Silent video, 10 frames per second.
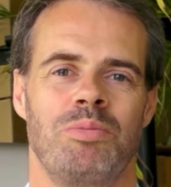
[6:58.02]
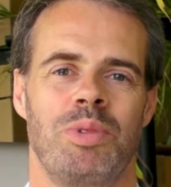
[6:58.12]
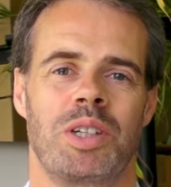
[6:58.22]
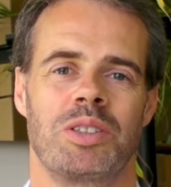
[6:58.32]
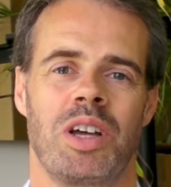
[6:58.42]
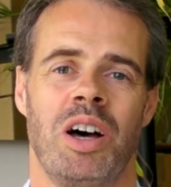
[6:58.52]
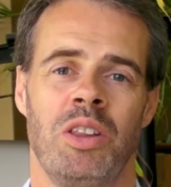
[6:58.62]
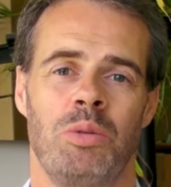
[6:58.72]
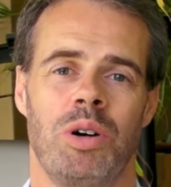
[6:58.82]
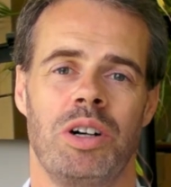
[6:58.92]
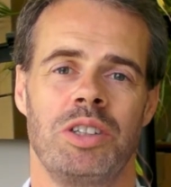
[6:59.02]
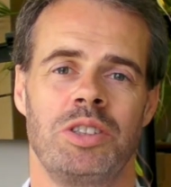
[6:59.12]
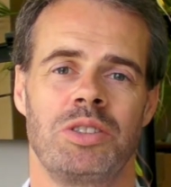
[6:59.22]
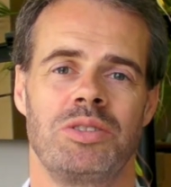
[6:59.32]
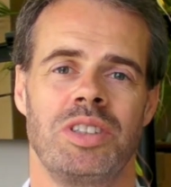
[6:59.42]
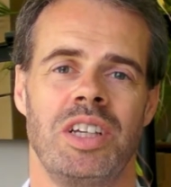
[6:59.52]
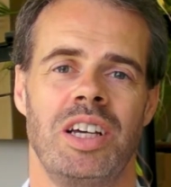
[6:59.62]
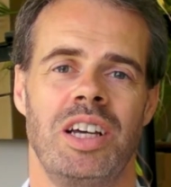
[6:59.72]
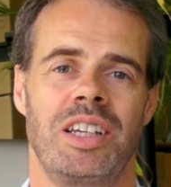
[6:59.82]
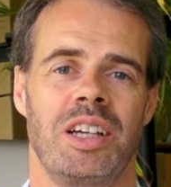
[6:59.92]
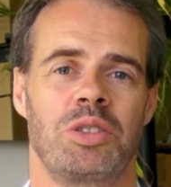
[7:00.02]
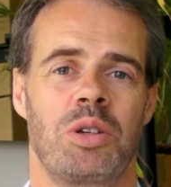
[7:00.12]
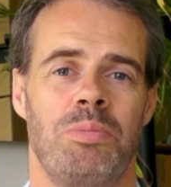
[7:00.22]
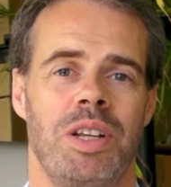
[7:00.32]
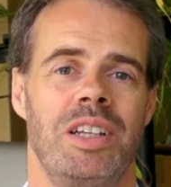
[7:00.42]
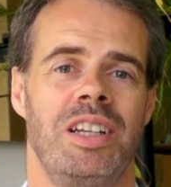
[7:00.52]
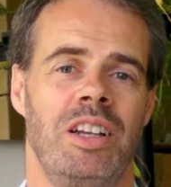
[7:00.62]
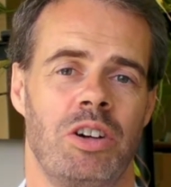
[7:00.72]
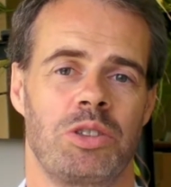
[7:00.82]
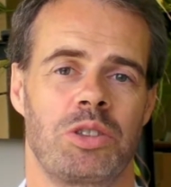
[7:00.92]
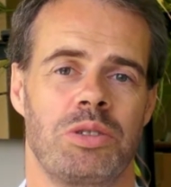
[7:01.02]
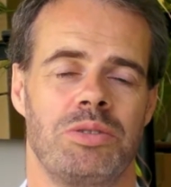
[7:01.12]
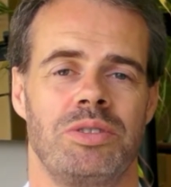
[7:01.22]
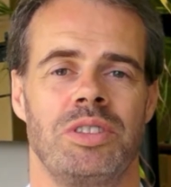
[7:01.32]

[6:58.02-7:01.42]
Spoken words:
because otherwise it gets completely lost.